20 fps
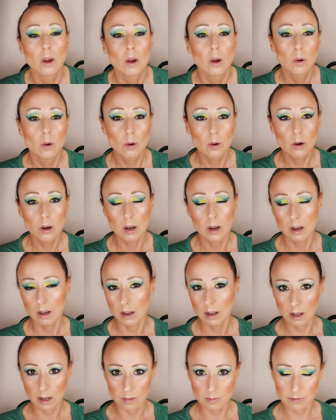Whew,
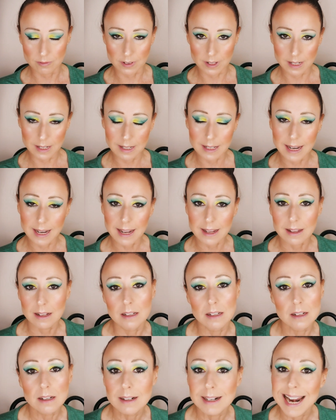I'm feeling like I
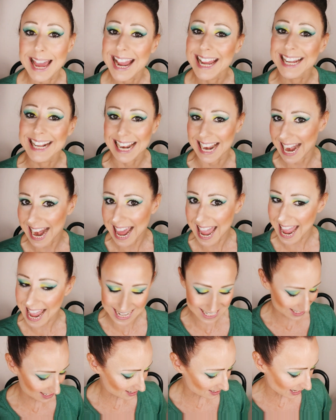look like
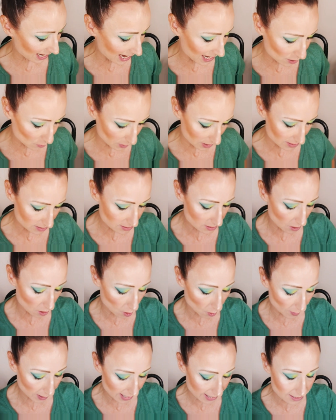glass. Anyways,
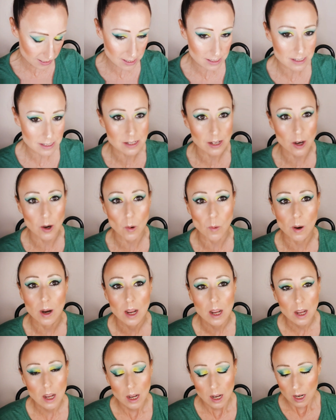all right, so
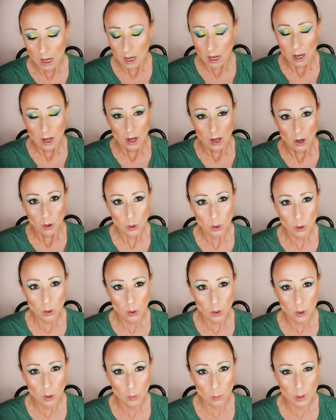
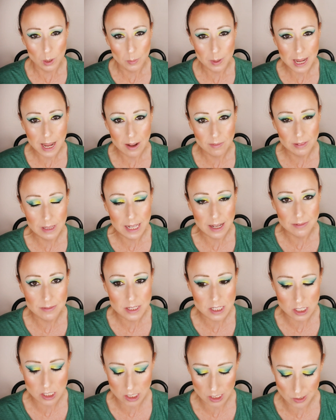what do we have left
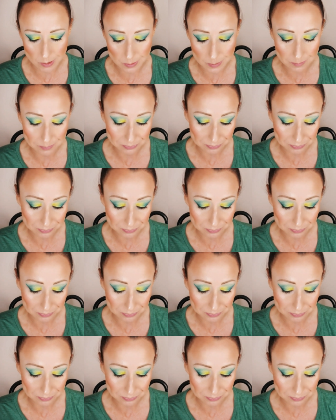to do?